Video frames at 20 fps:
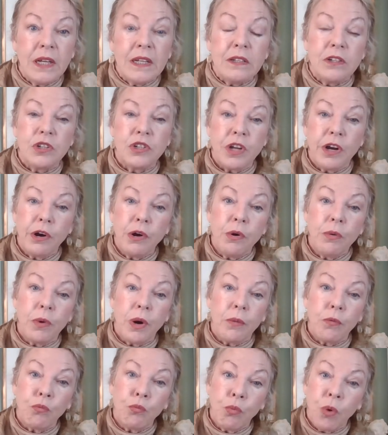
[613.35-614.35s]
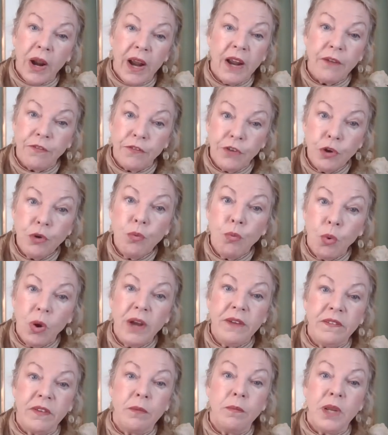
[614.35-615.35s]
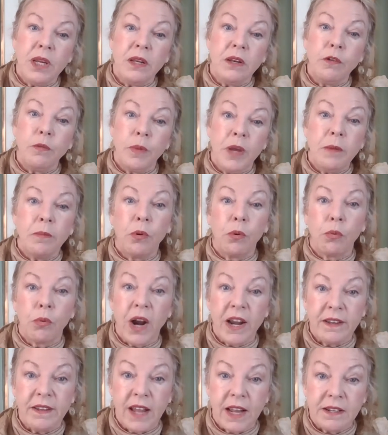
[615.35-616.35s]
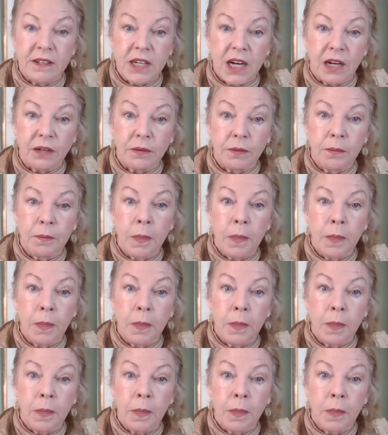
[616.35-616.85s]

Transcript: So if you want to meet new people, write that down.